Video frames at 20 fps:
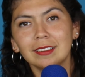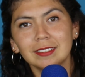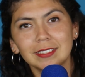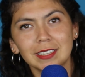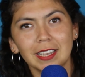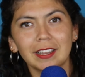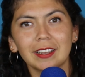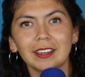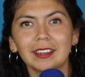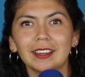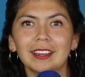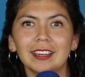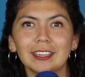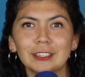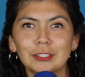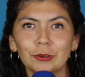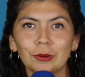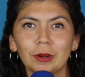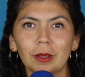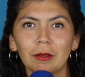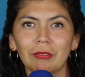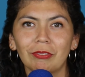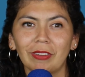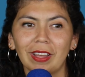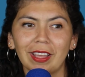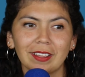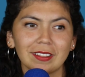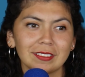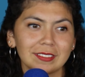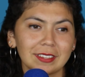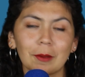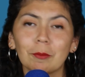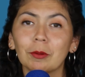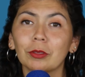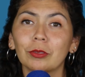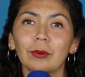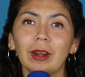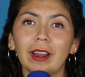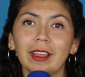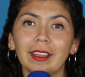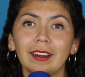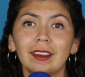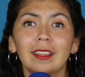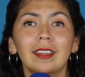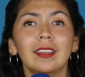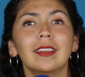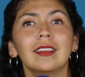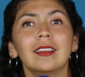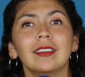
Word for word: take a, a tune up fight. Same with Ryan.